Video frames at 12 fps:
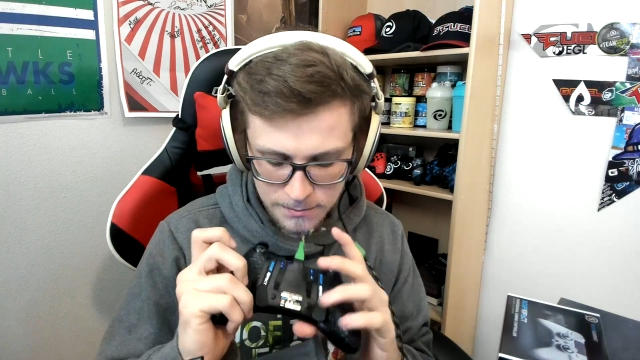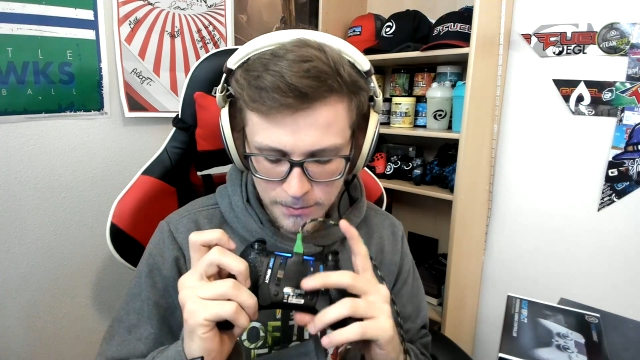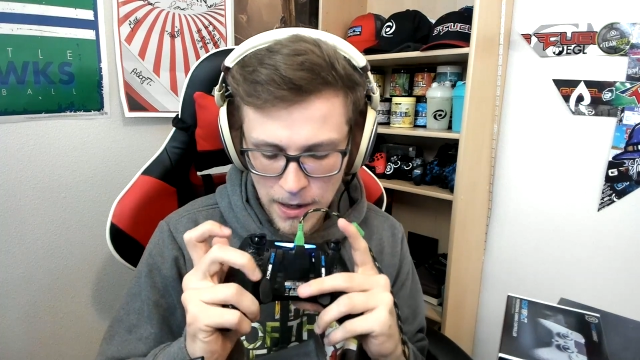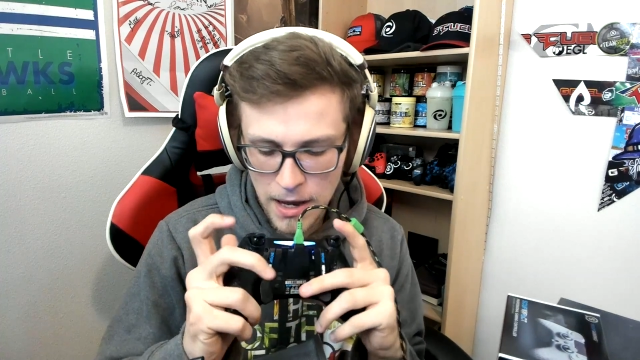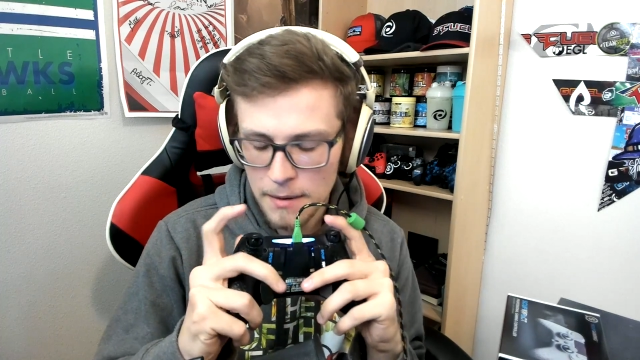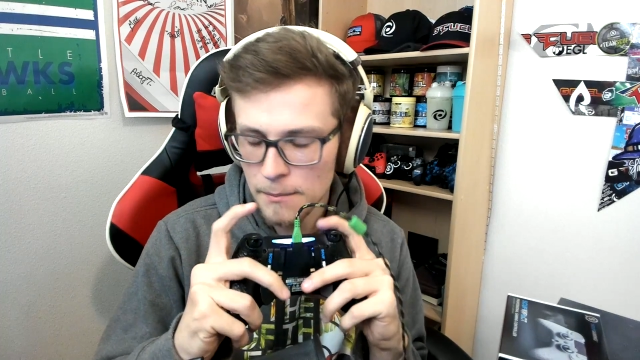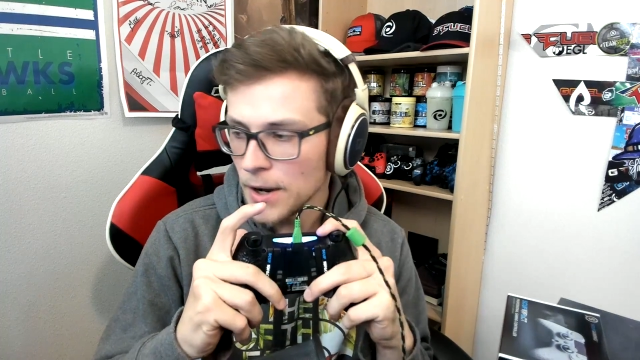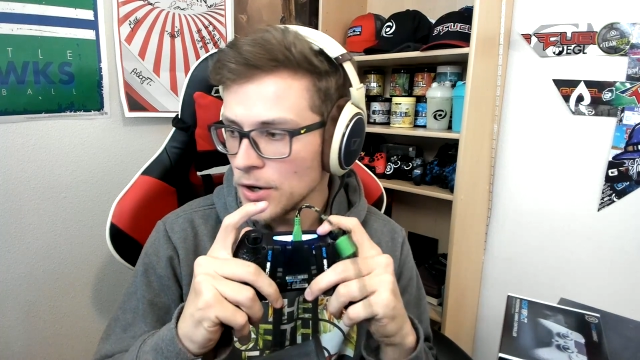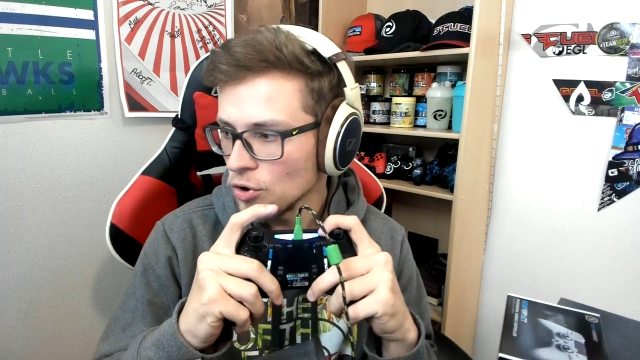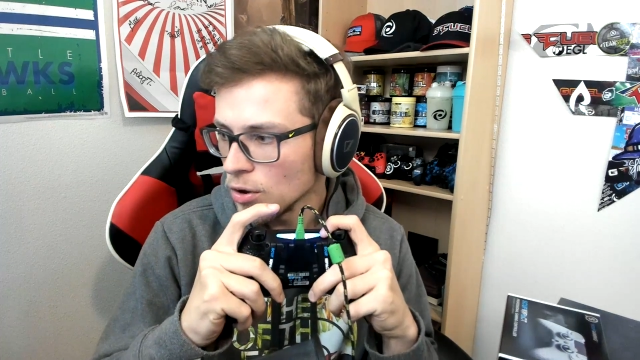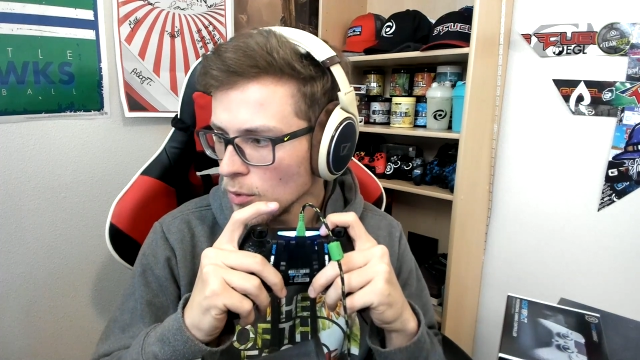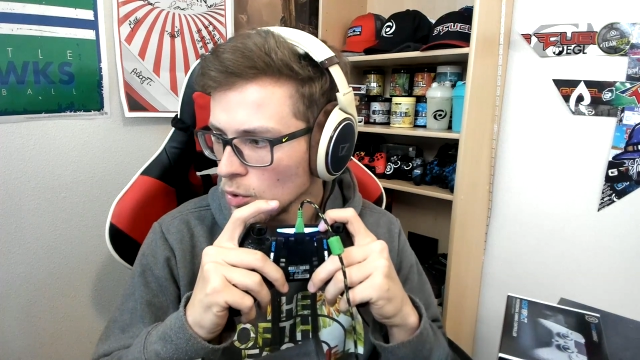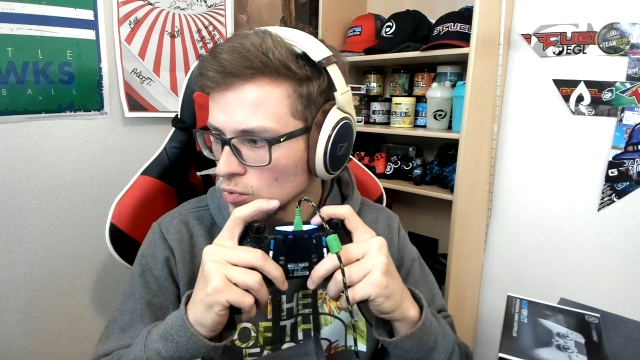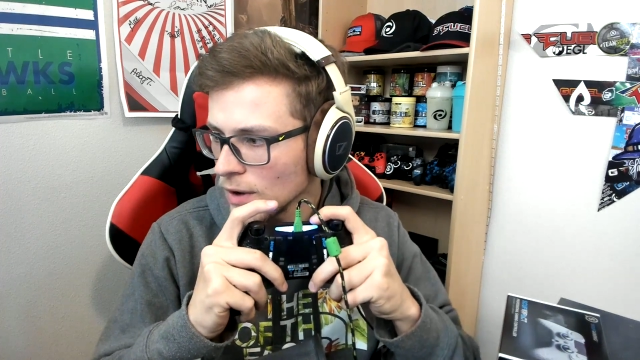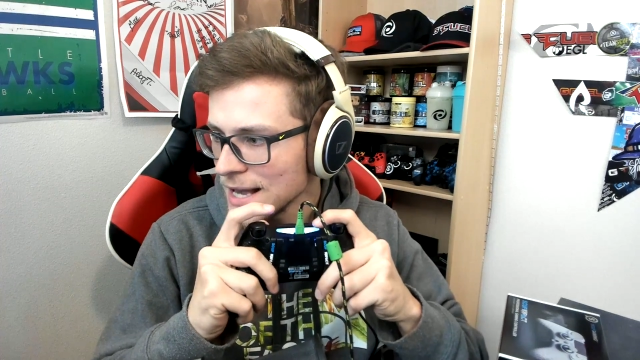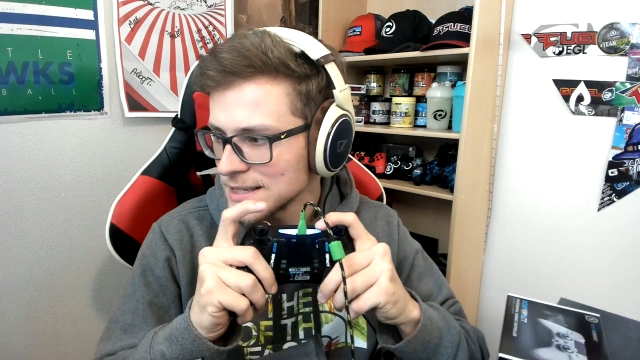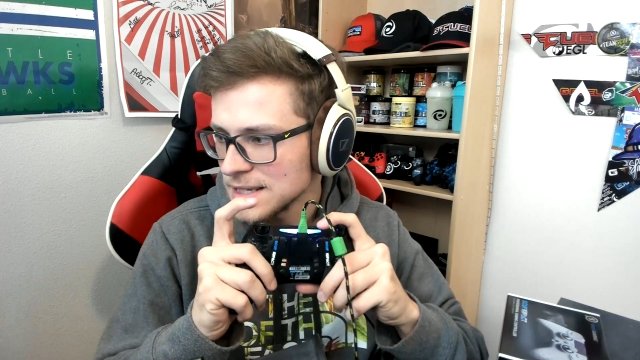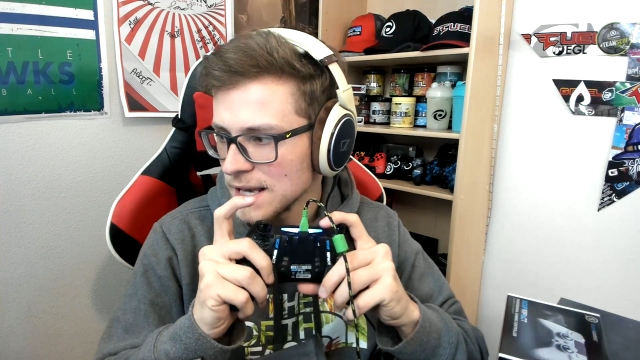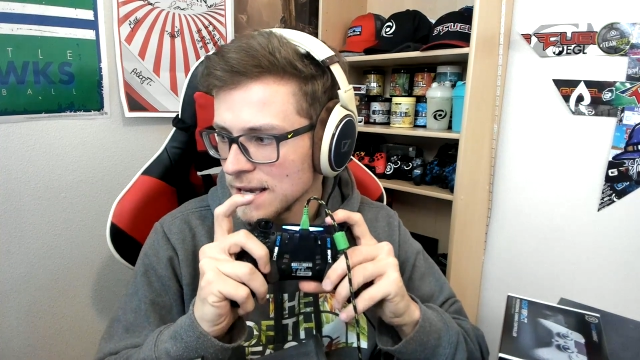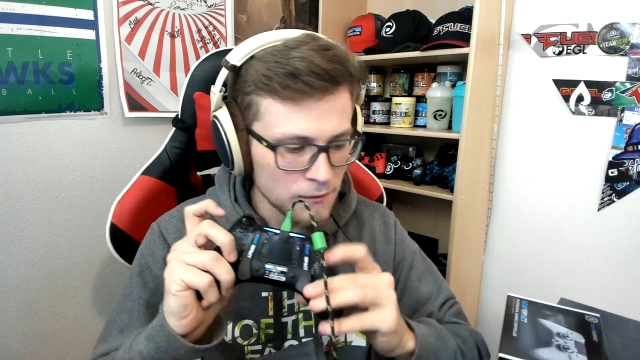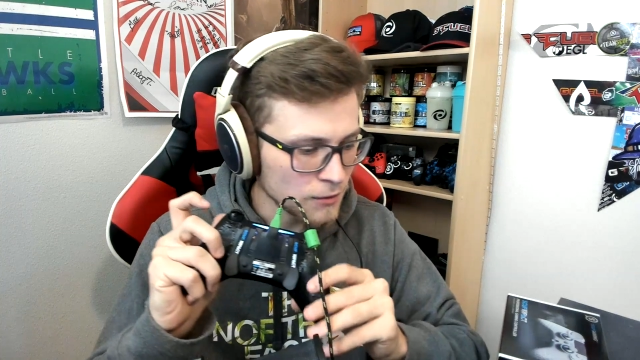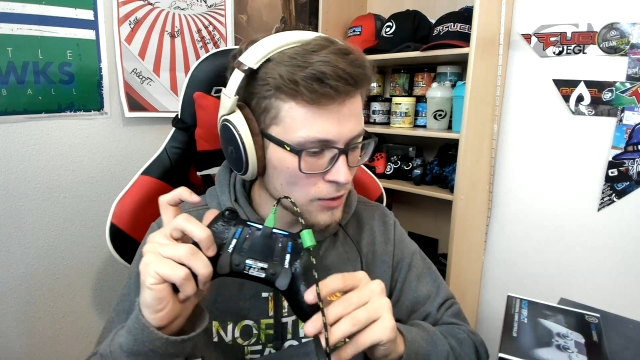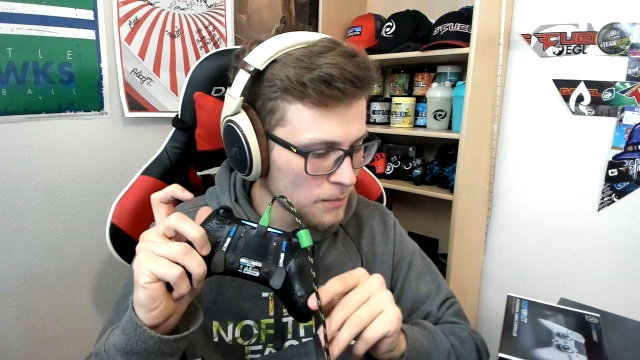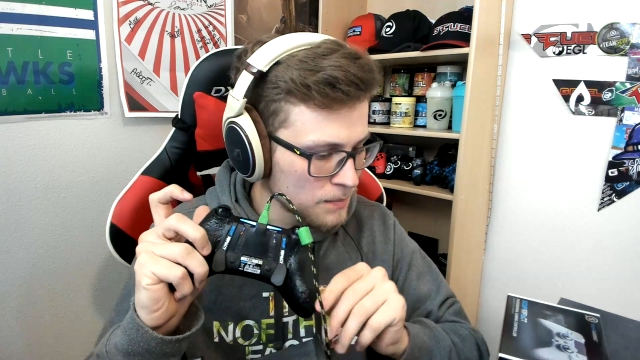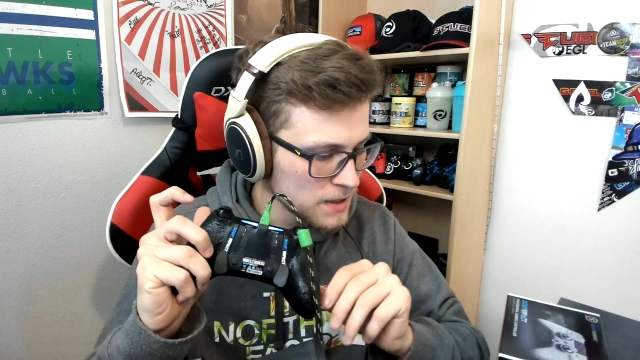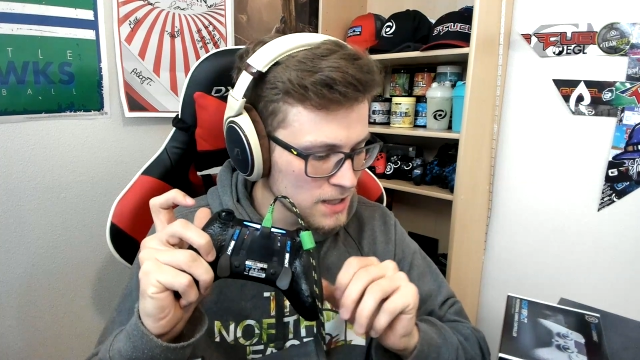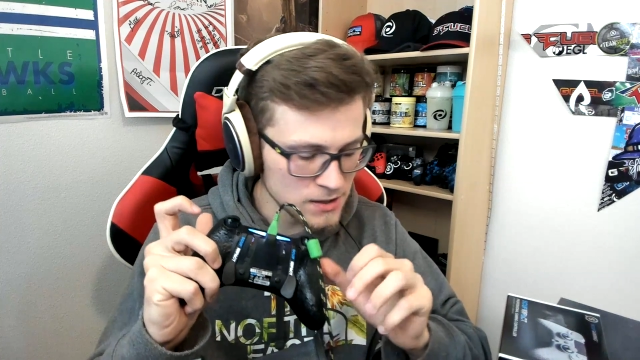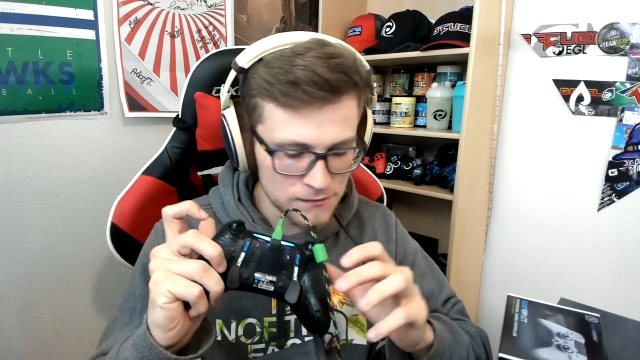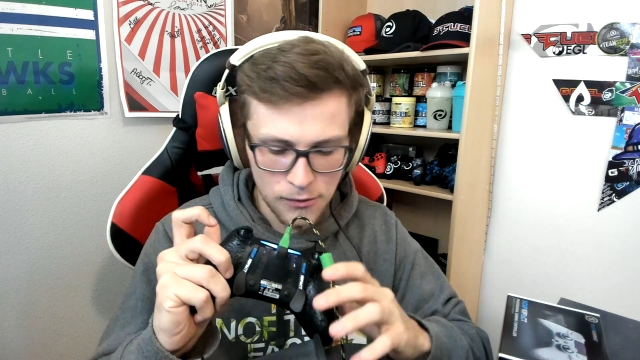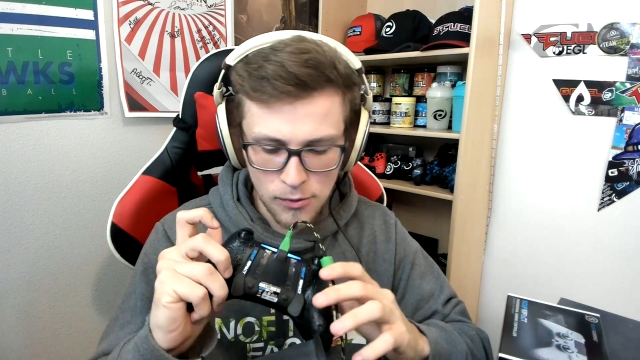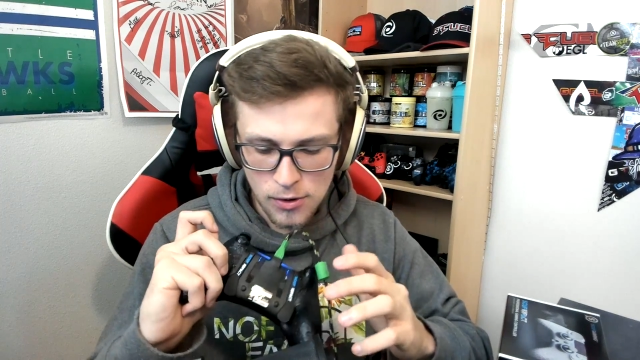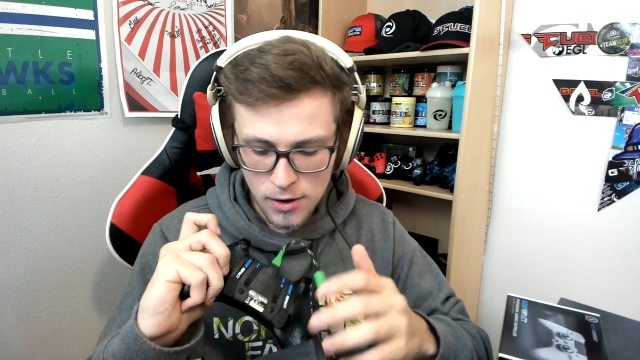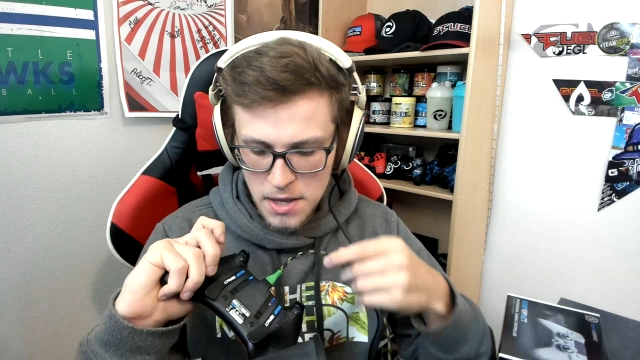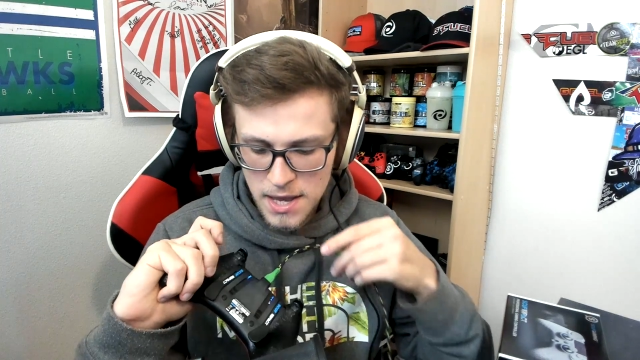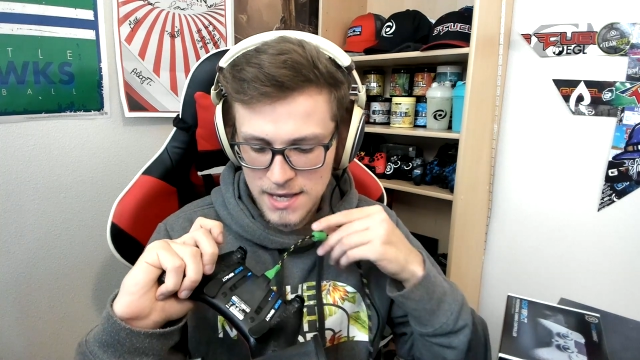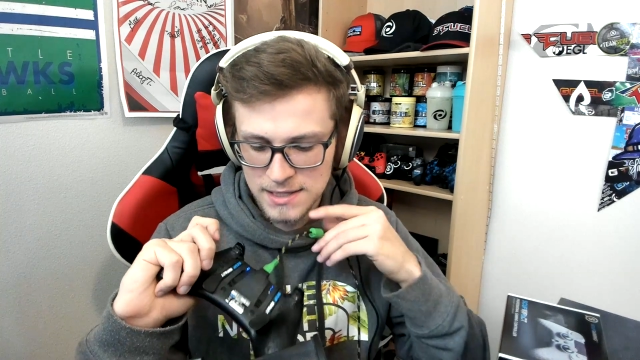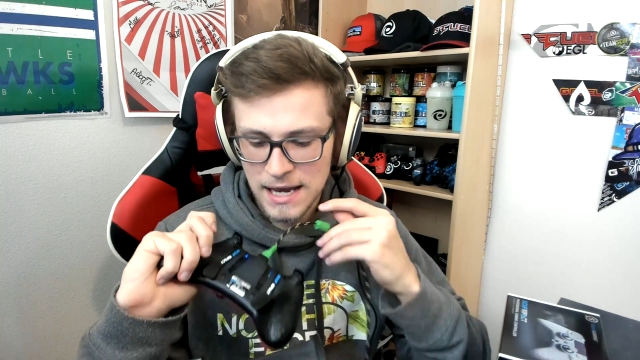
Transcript: But my normal resting for the PS4 is